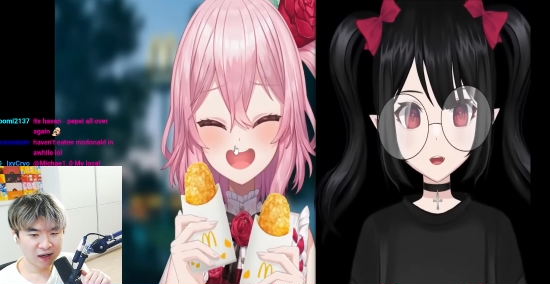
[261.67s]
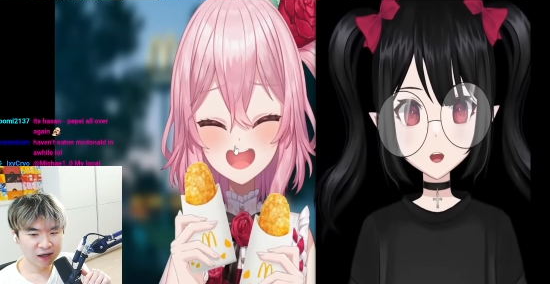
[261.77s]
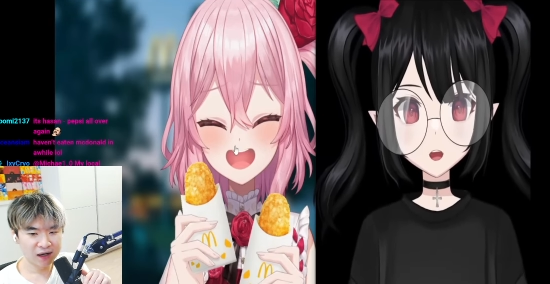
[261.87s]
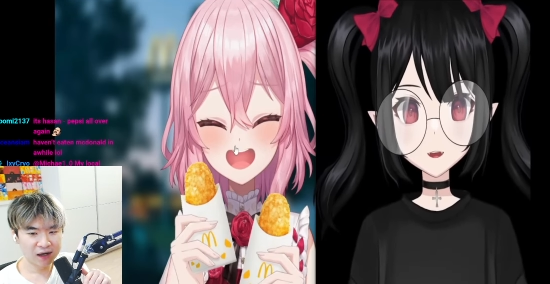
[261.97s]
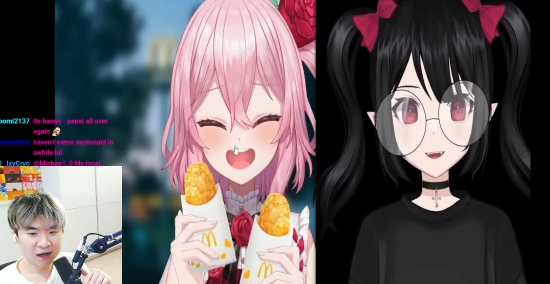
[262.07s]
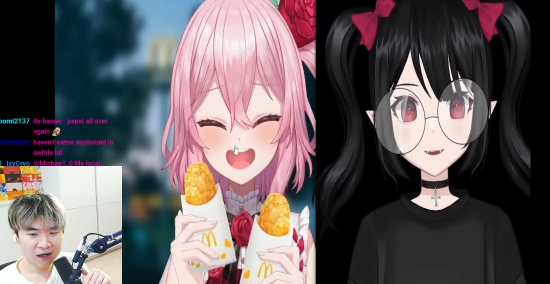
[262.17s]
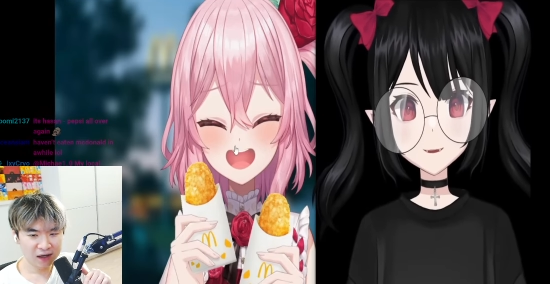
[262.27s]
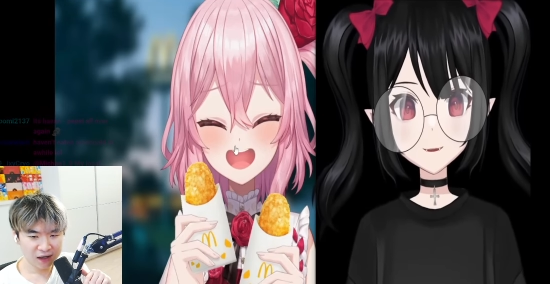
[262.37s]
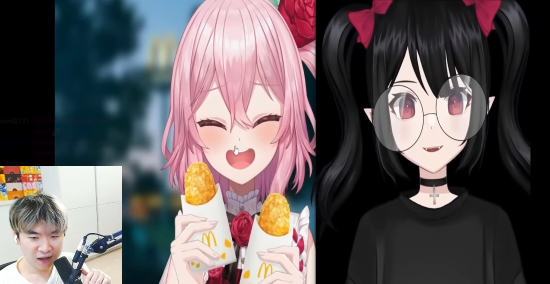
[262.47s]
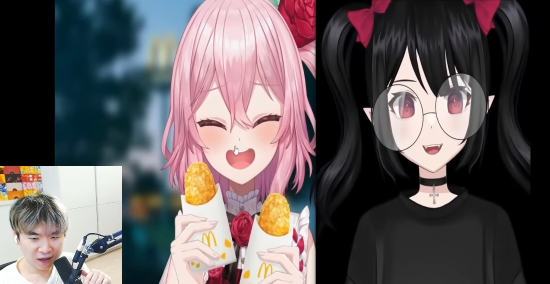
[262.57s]
Speaker 1: being
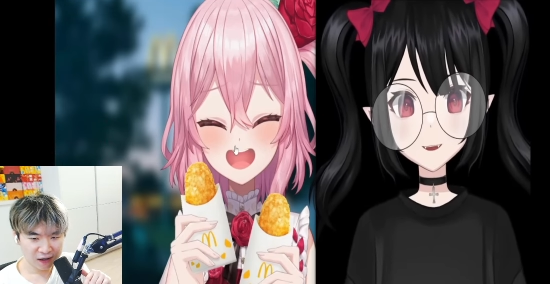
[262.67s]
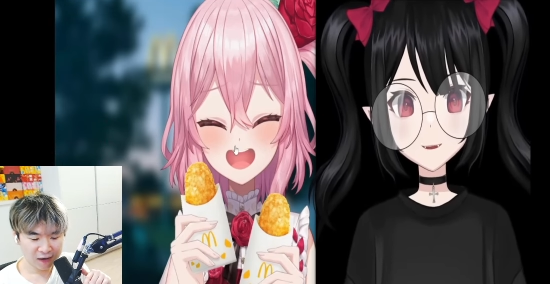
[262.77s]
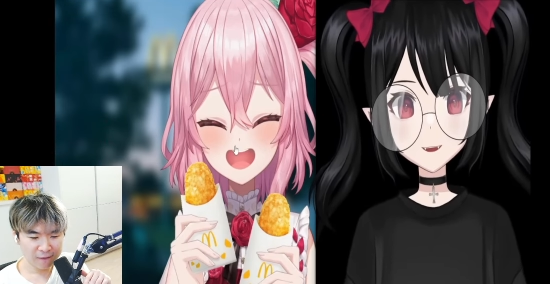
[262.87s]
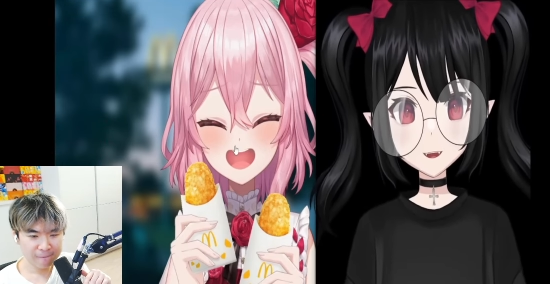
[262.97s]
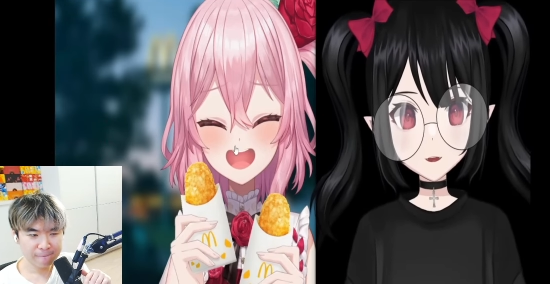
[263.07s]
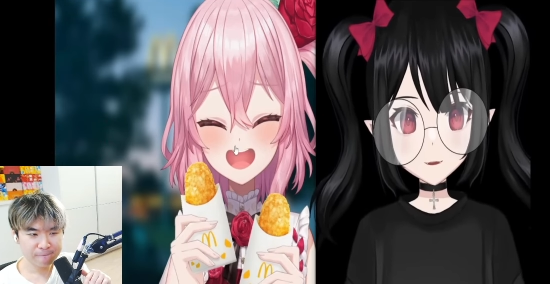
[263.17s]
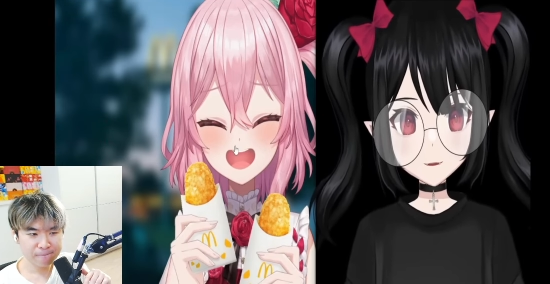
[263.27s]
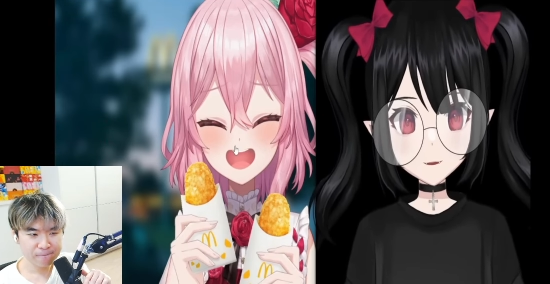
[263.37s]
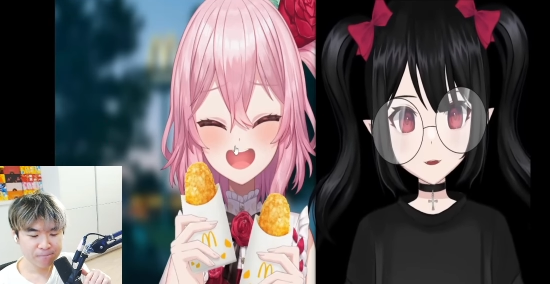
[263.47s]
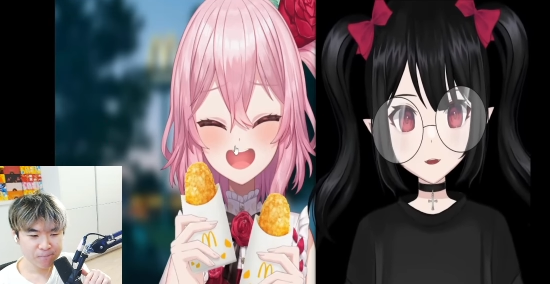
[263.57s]
gatekept
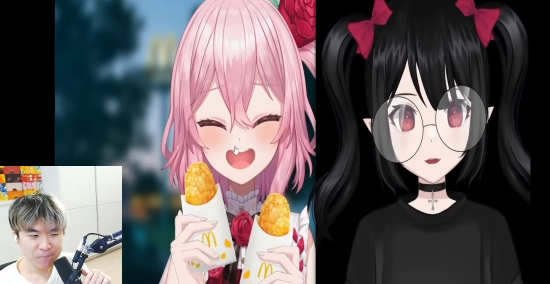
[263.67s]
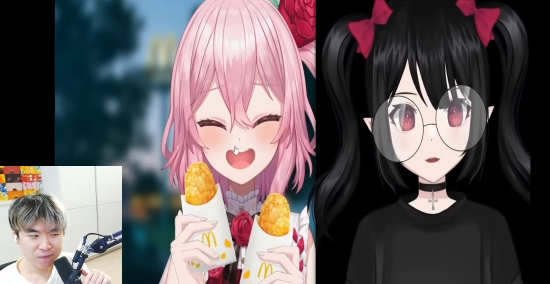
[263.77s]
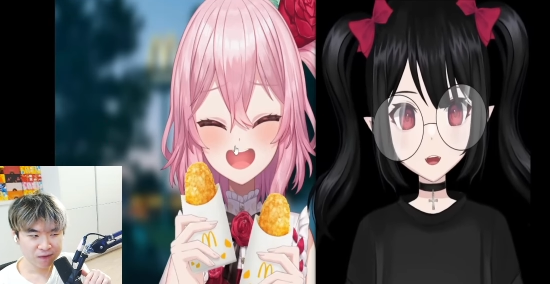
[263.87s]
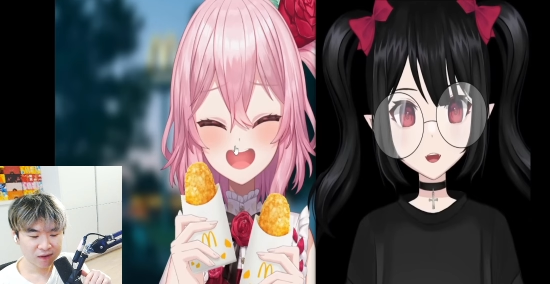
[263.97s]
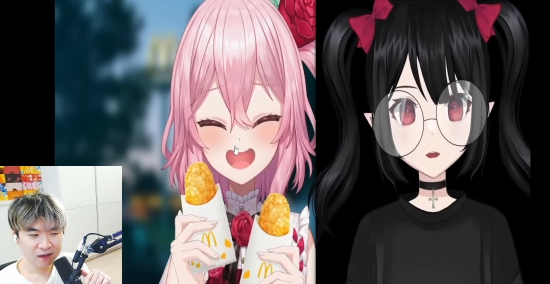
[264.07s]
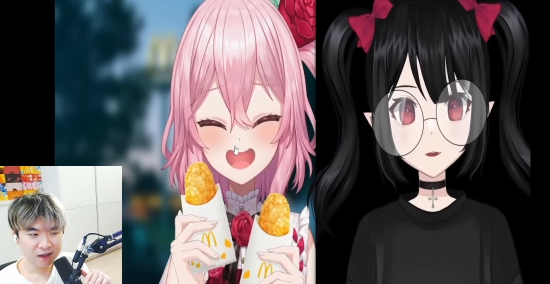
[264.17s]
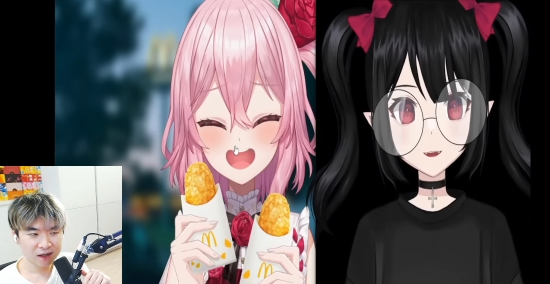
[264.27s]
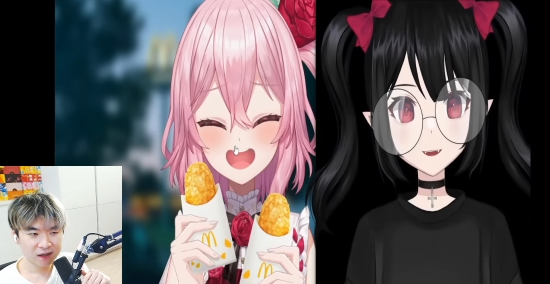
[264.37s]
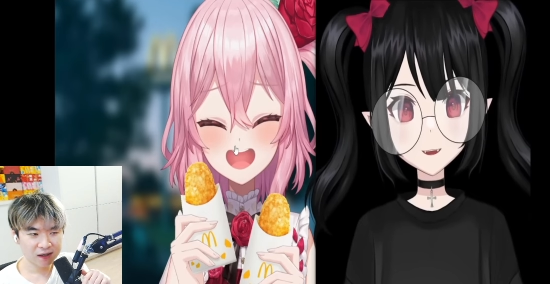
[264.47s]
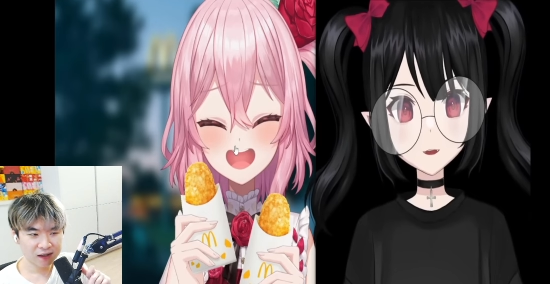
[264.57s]
by a
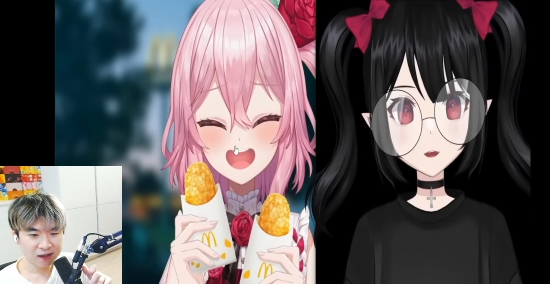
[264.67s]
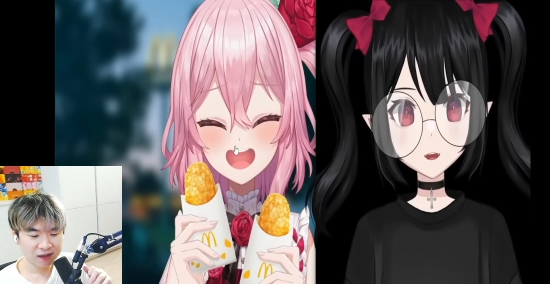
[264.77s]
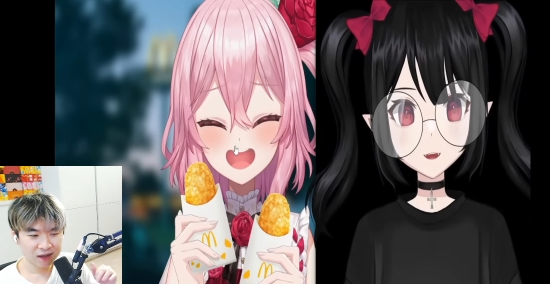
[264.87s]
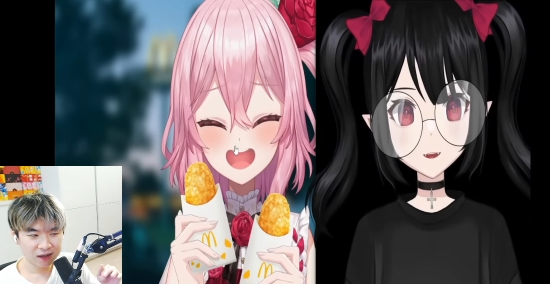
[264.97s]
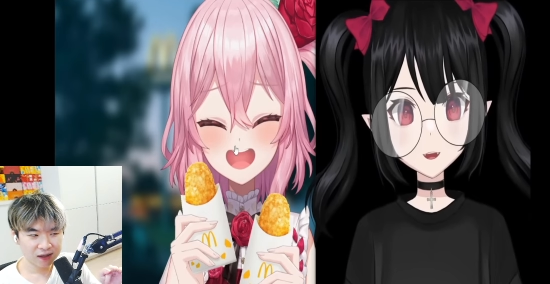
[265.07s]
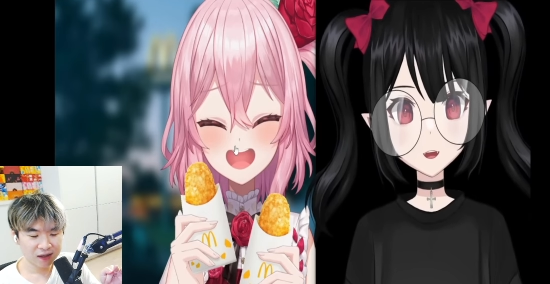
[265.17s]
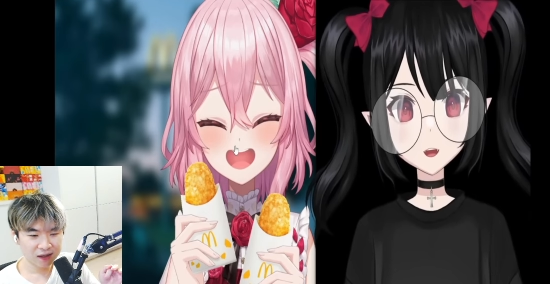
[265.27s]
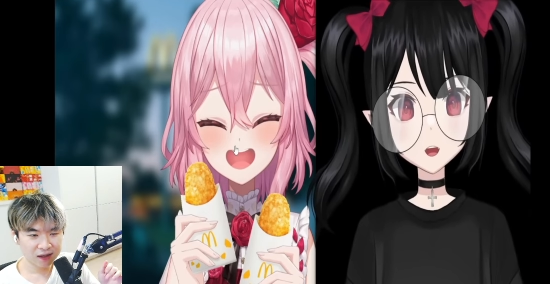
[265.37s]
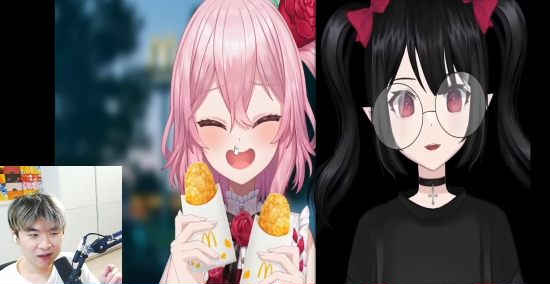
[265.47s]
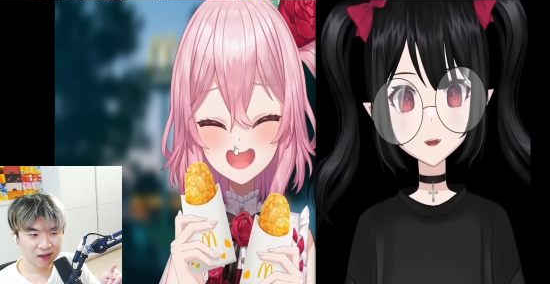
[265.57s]
P N G
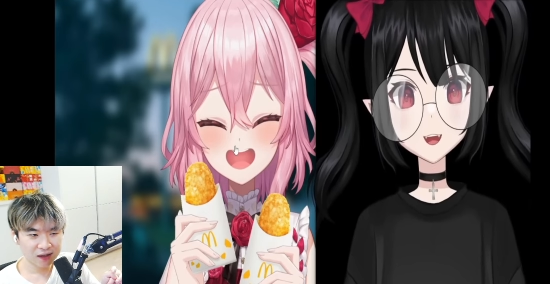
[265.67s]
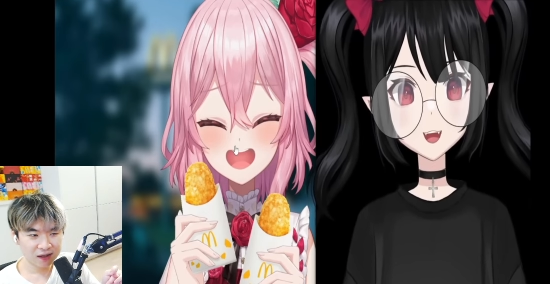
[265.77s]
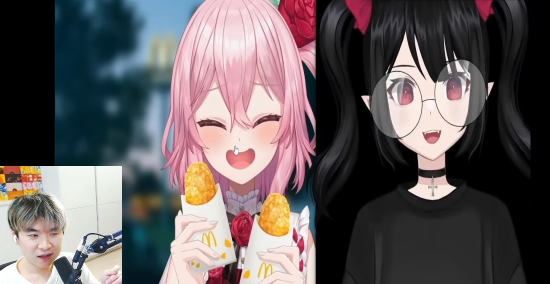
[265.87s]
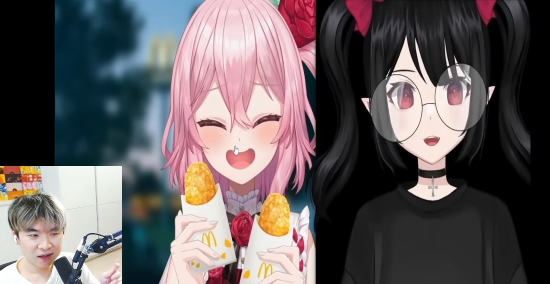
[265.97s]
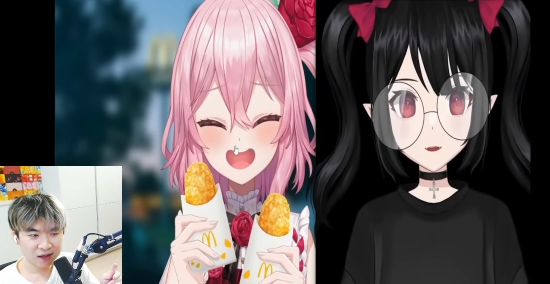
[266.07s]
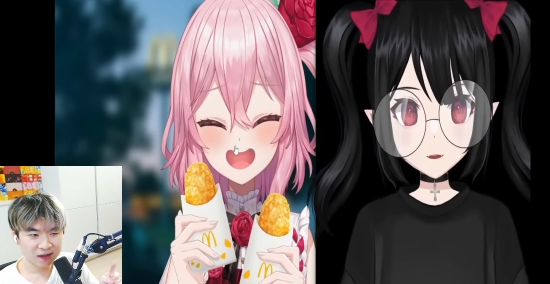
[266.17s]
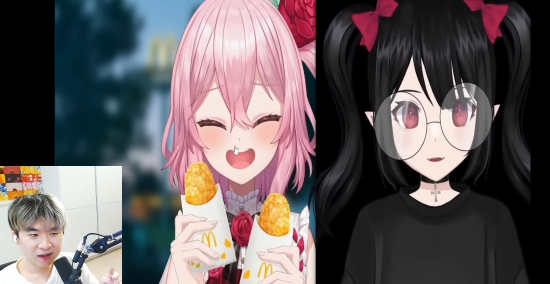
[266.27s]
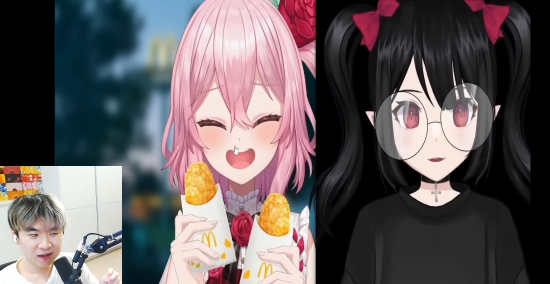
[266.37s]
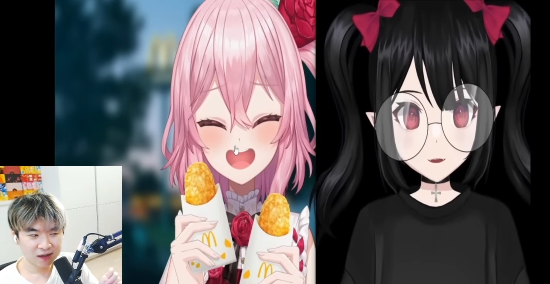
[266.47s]
of a hash brown.